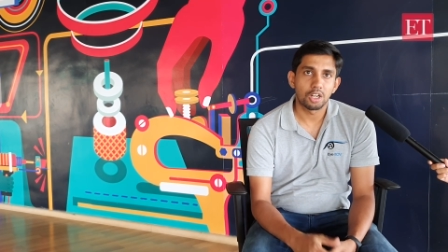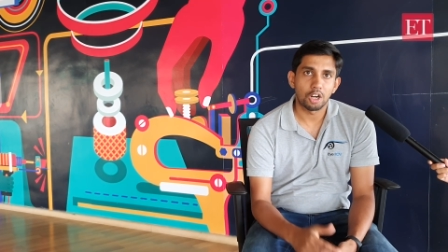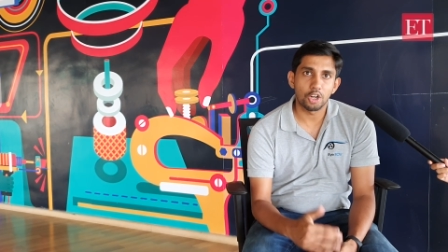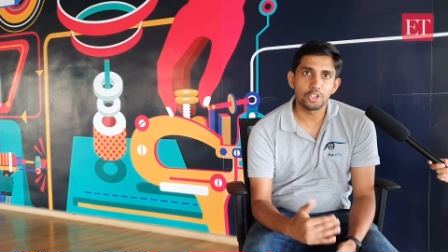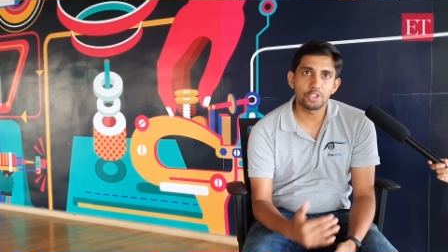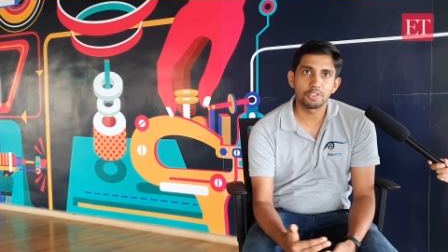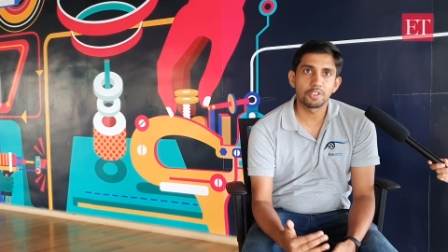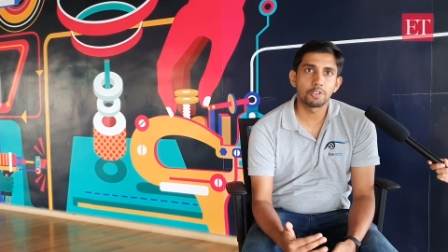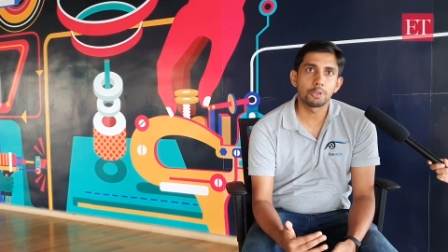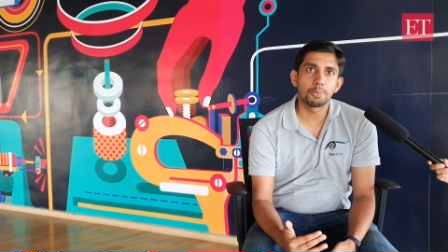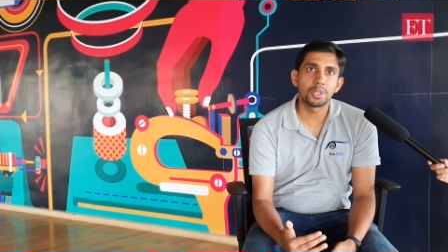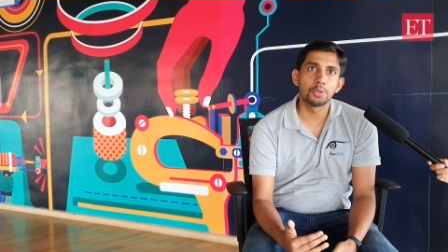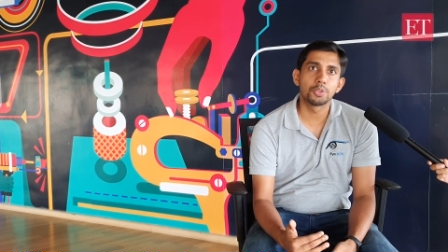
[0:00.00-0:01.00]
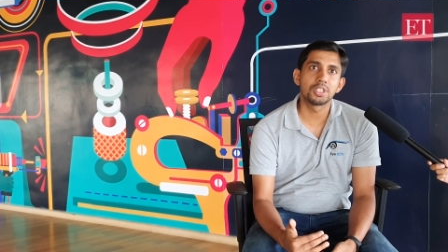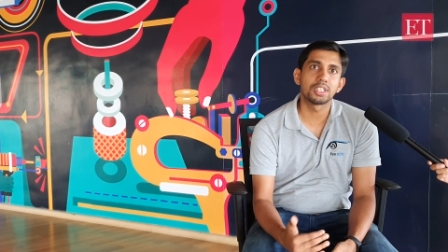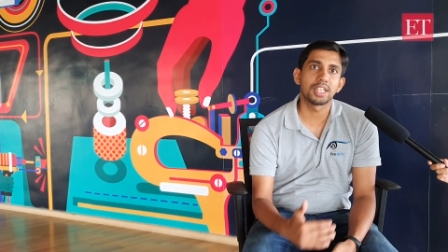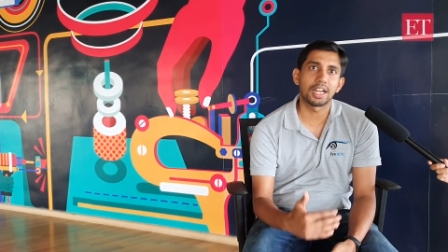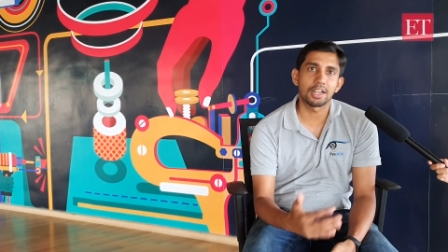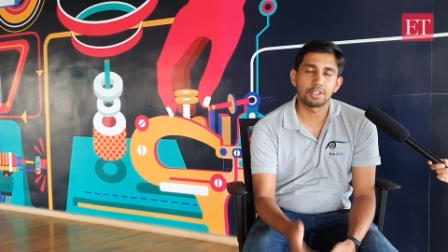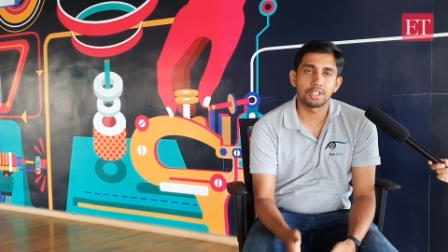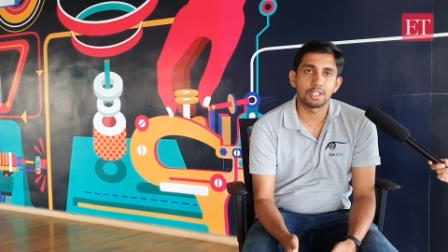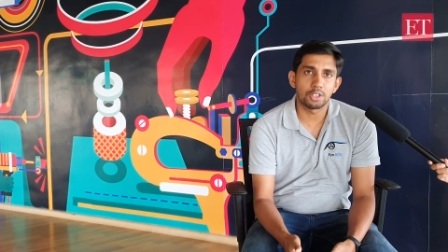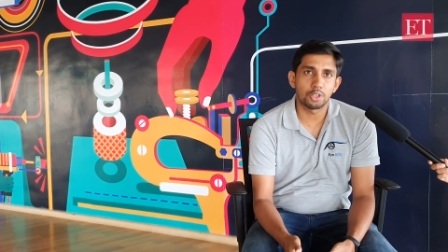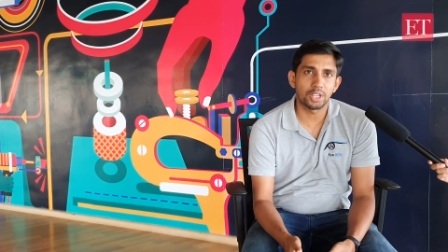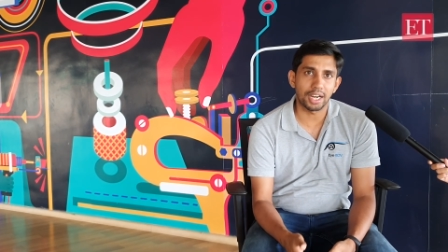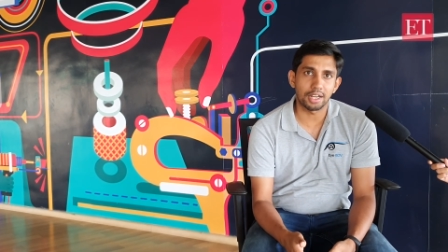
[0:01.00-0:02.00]
Also, we would be using that
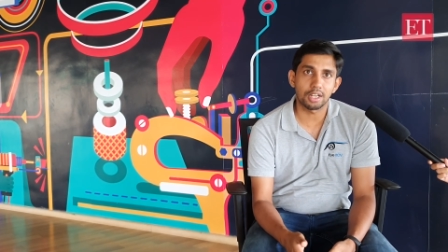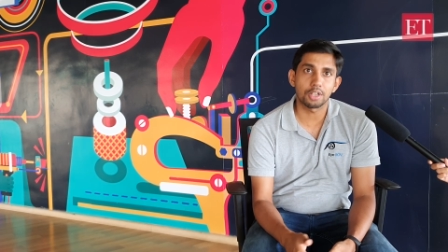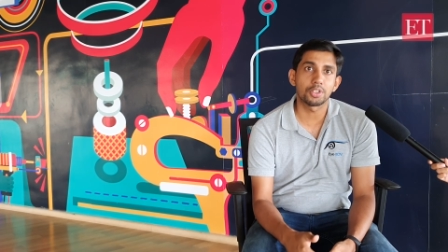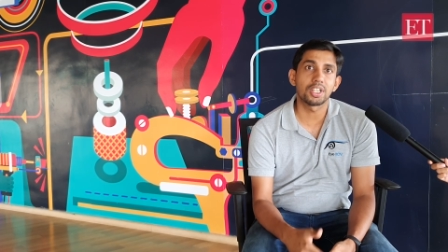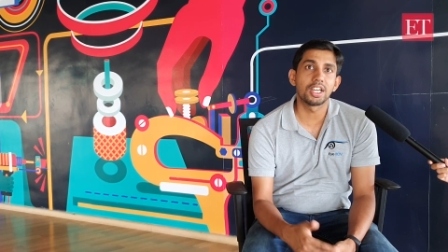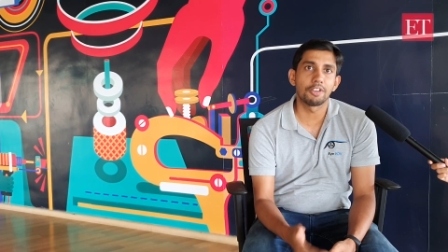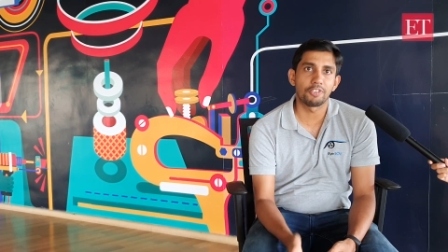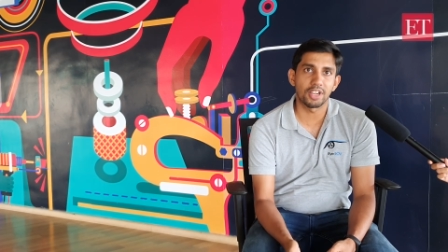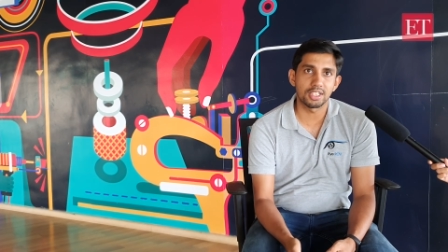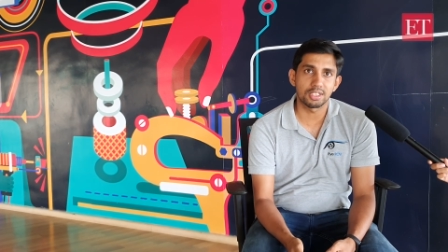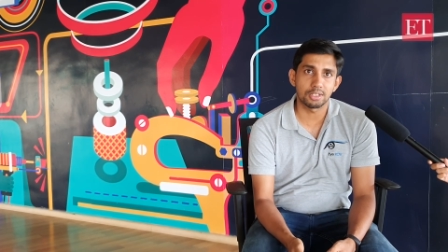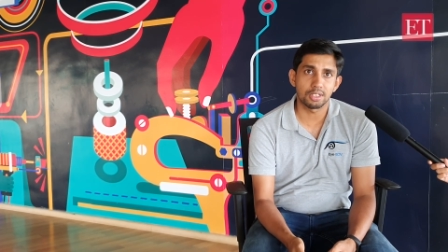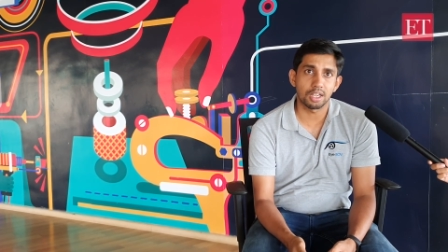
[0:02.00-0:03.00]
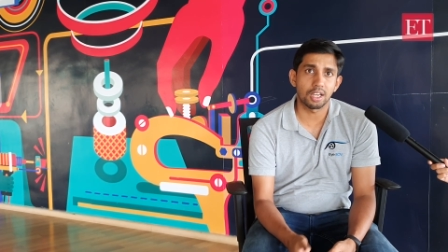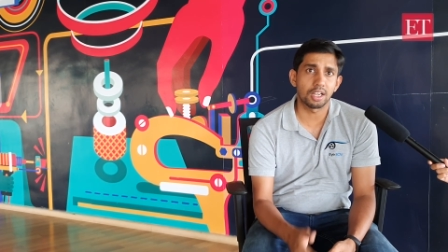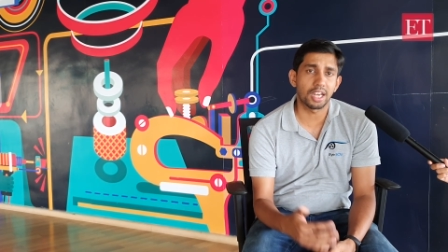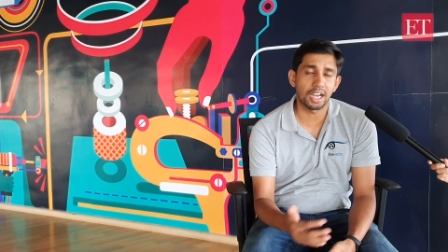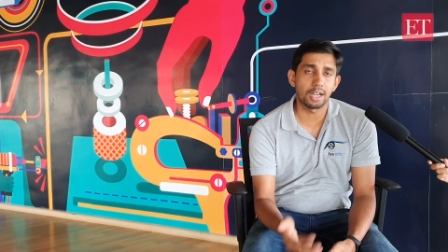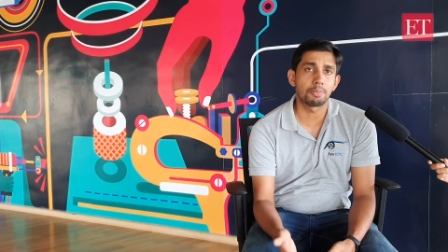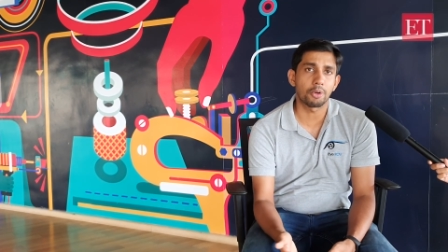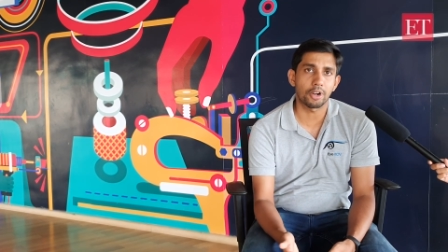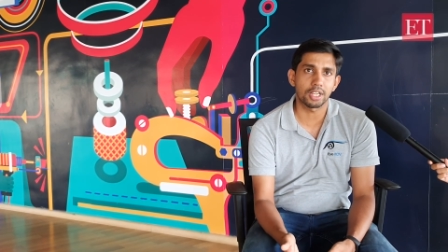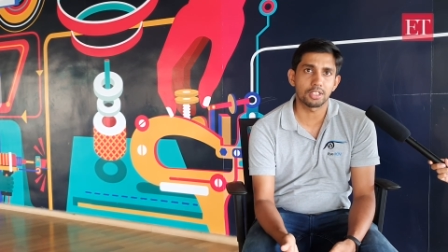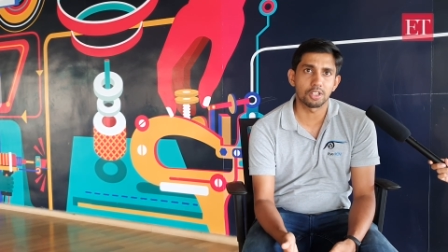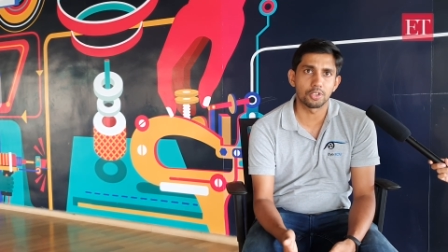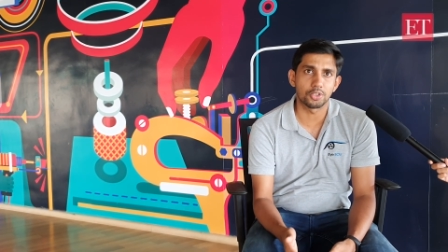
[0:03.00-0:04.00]
to cater to the defense grade
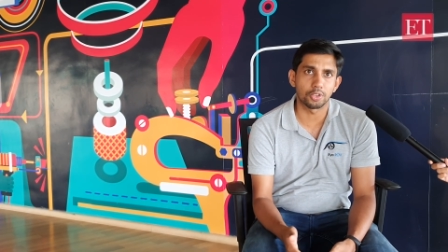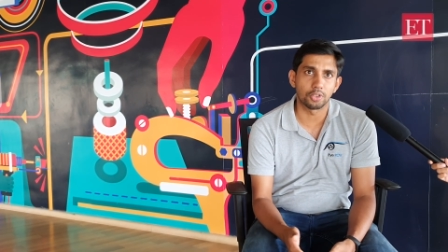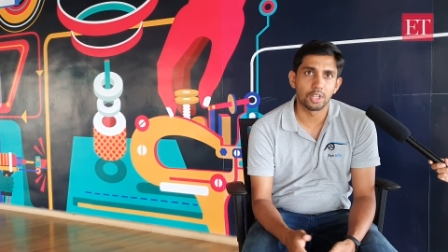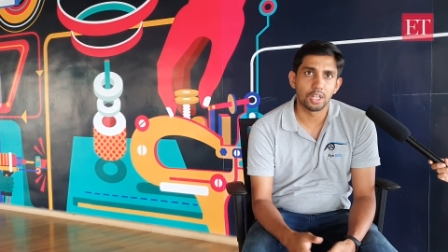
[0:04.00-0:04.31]
products also.